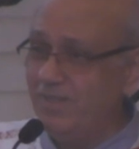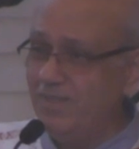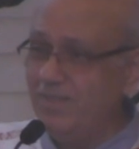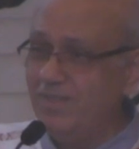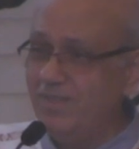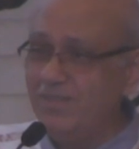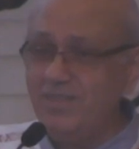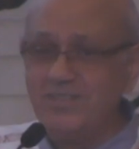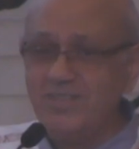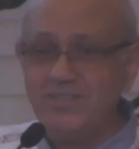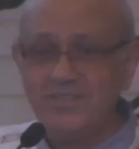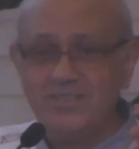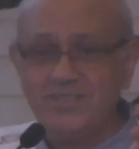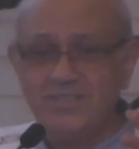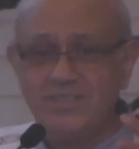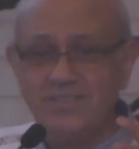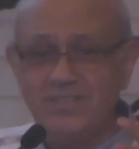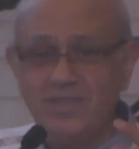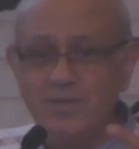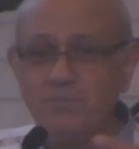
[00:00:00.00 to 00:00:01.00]

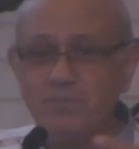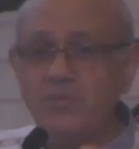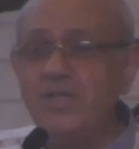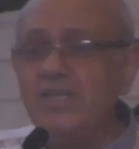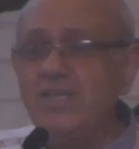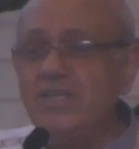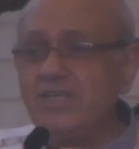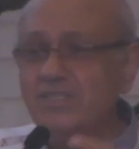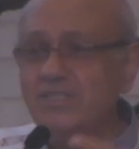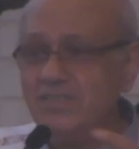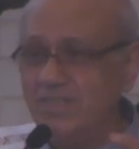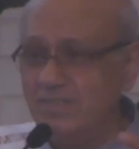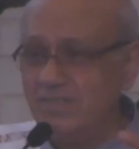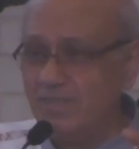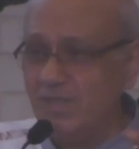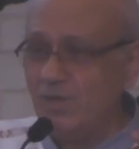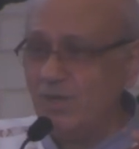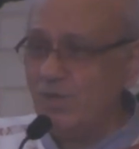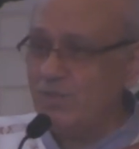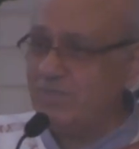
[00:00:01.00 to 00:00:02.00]
This pleases
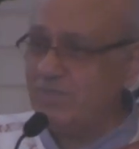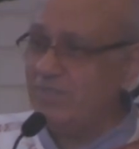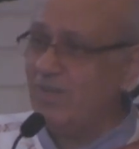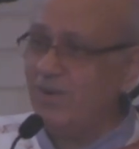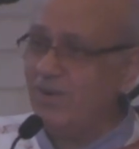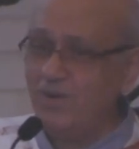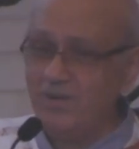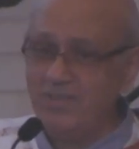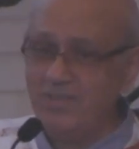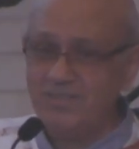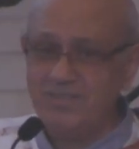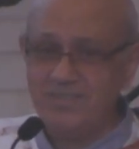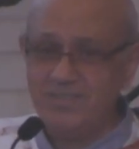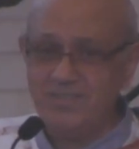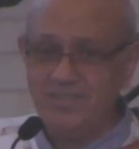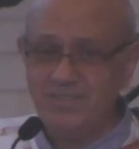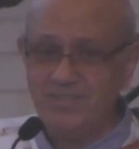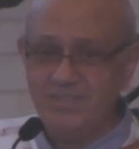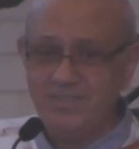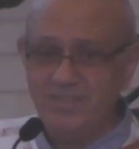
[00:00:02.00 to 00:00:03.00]
God's heart.
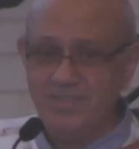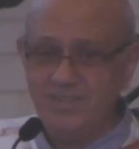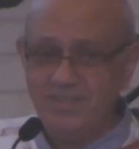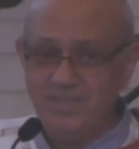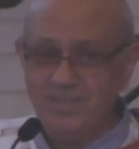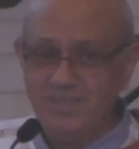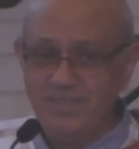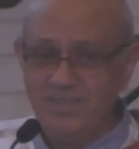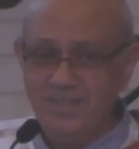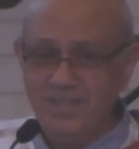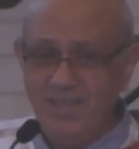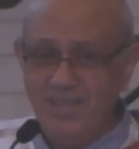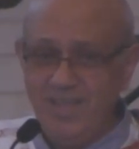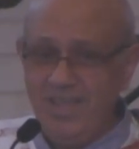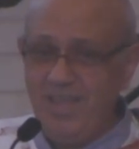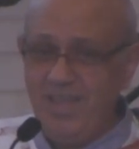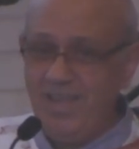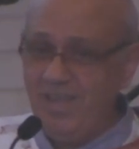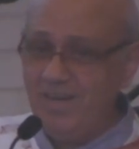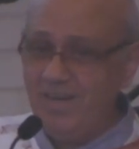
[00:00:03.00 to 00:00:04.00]

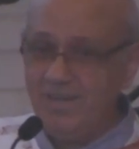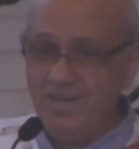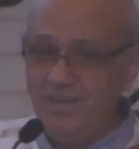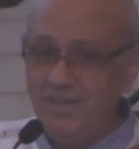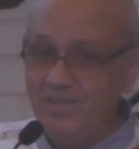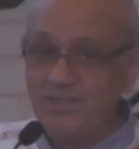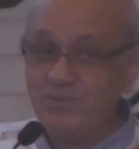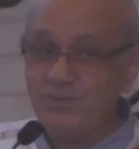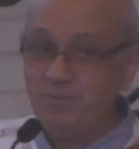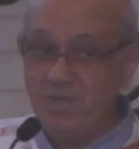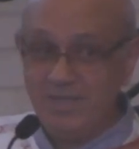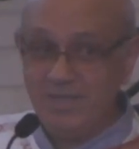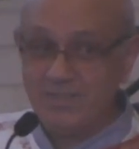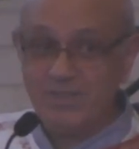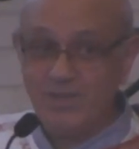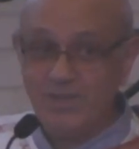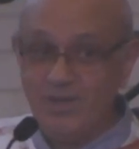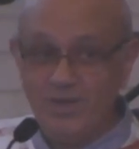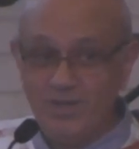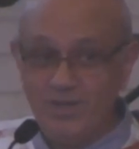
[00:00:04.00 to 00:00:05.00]
And this makes
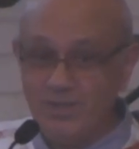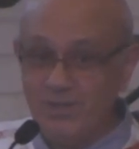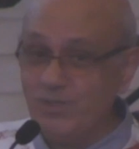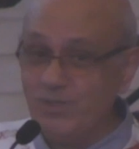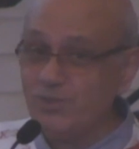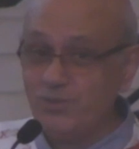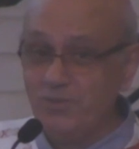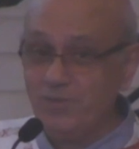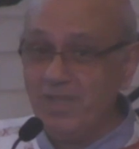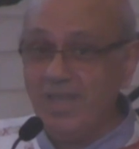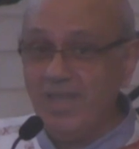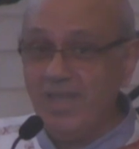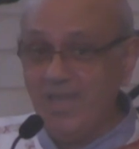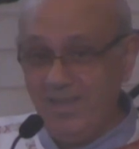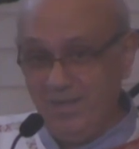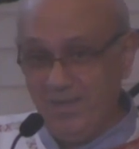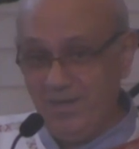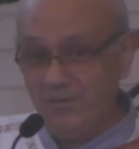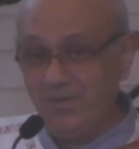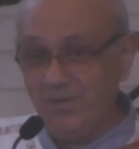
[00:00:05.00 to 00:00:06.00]
God not to be
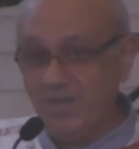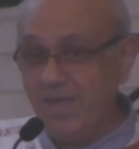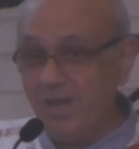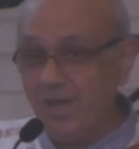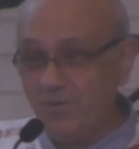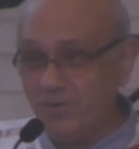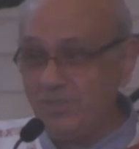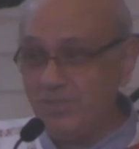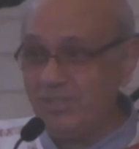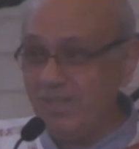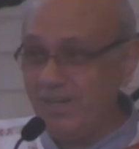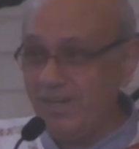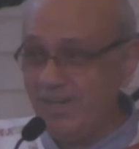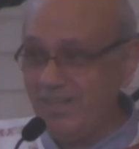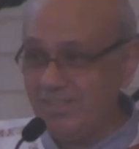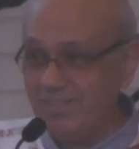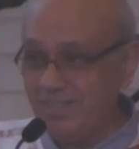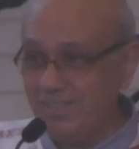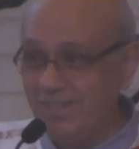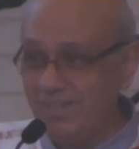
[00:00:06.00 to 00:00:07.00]
angry with our
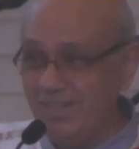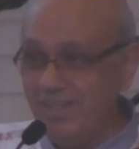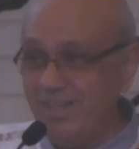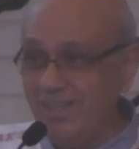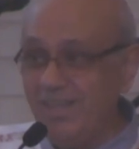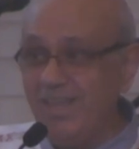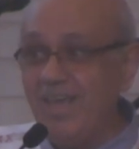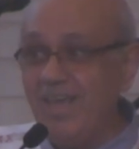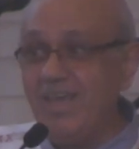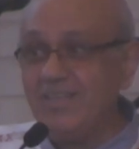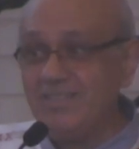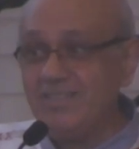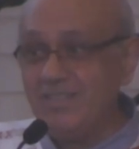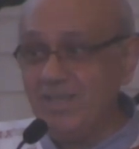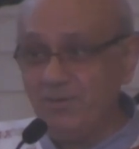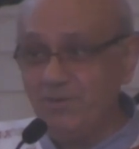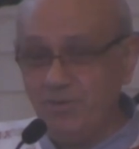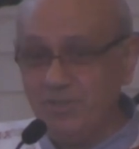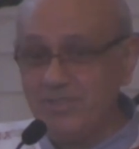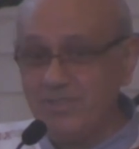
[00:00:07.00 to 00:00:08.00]
generation as he
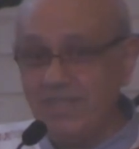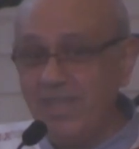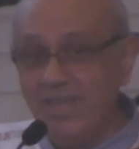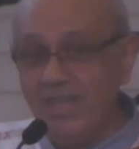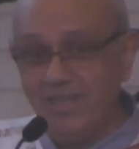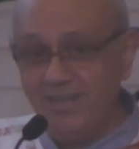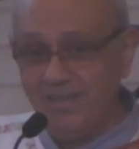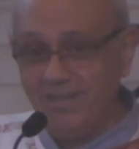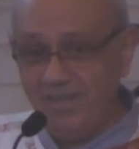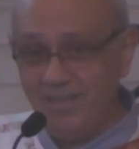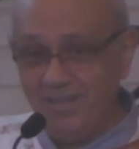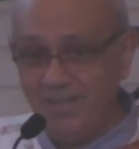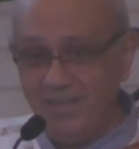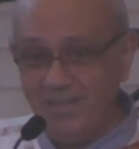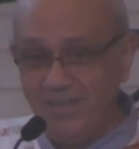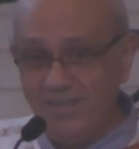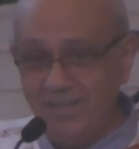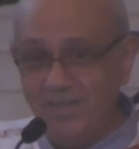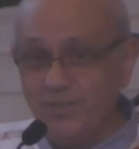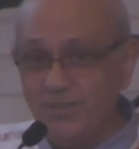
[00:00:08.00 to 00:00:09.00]
was angry
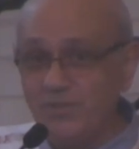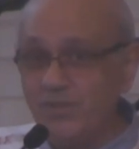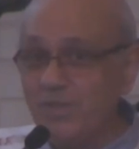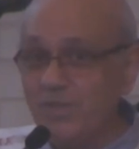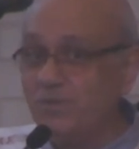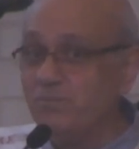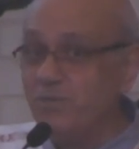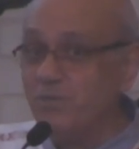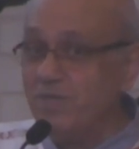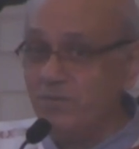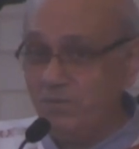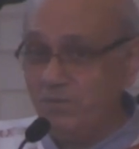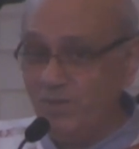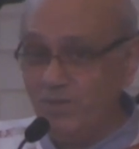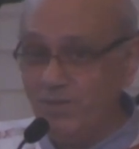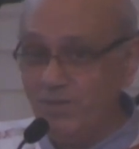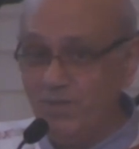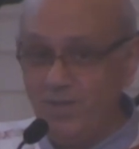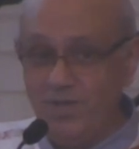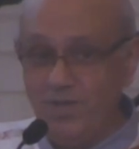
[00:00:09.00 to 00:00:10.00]
to the people
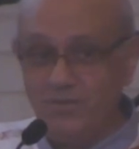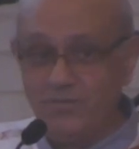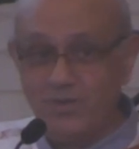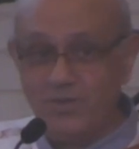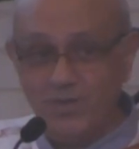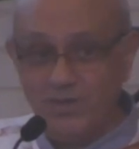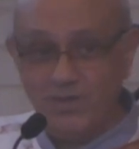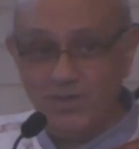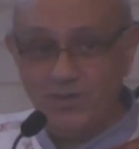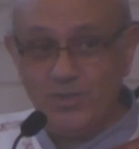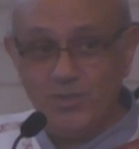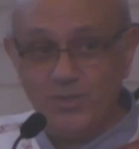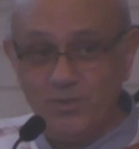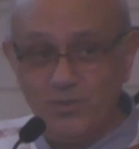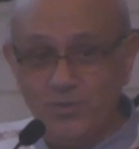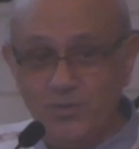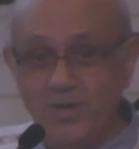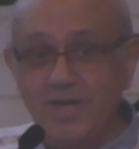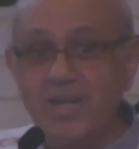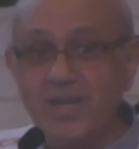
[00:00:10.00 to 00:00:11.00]
of God
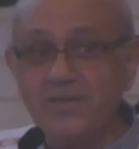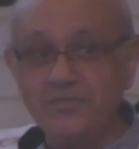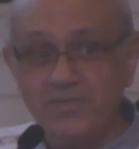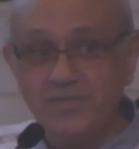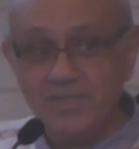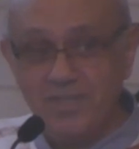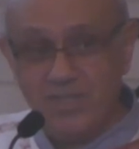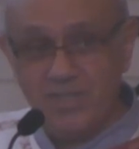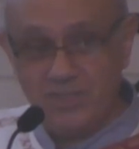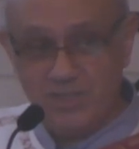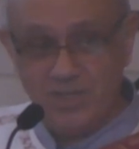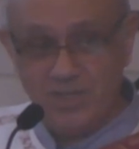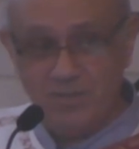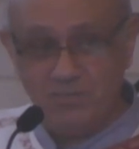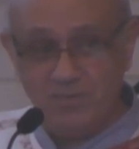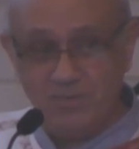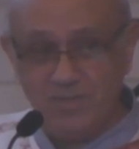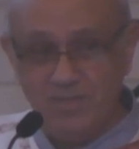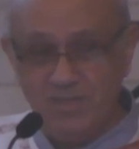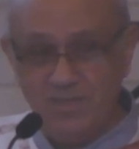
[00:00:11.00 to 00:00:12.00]
who left Egypt
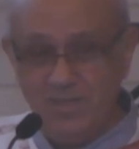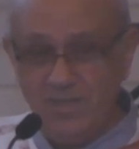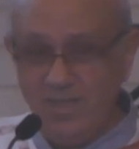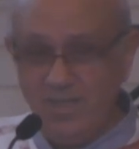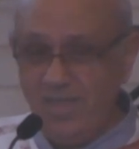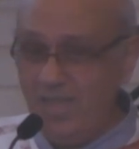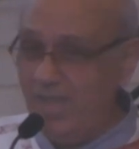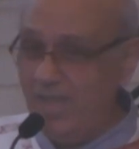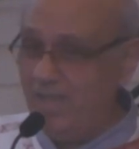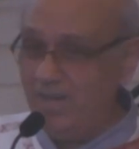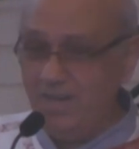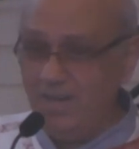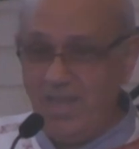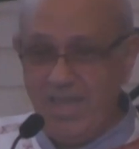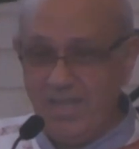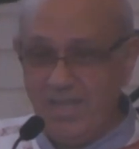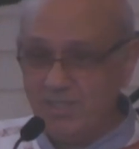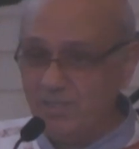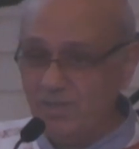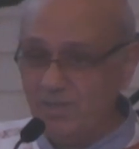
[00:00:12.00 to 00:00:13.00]
and
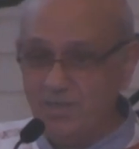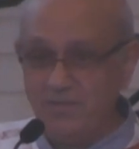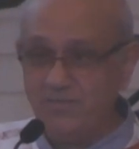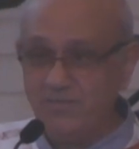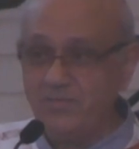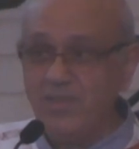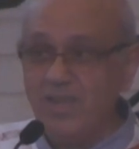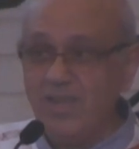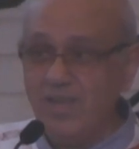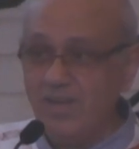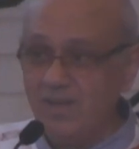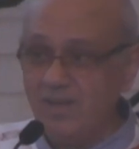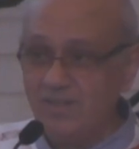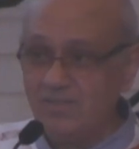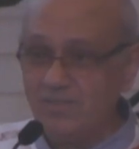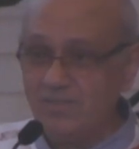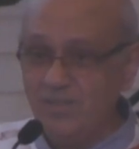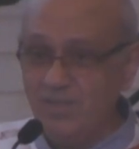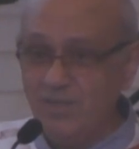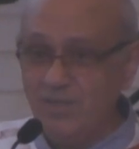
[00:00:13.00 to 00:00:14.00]
actually failed
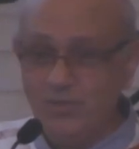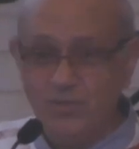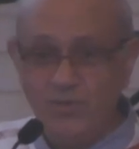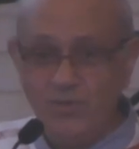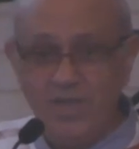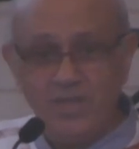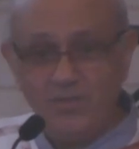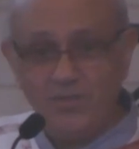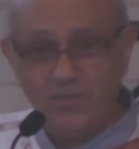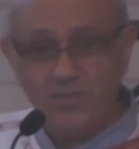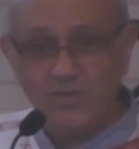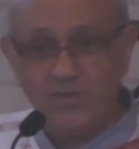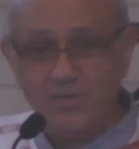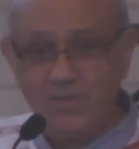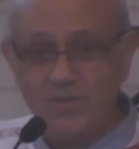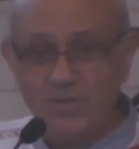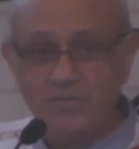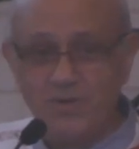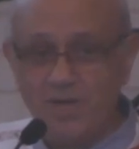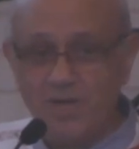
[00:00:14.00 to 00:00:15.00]
to enter the
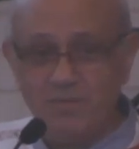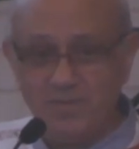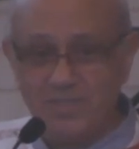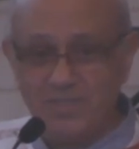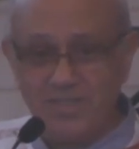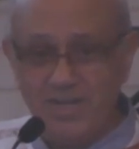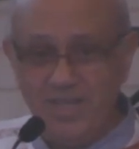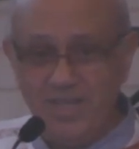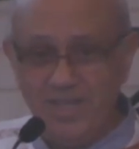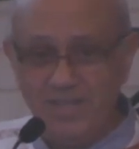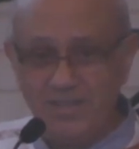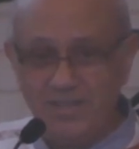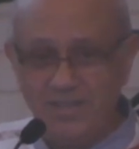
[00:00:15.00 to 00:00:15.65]
promised land.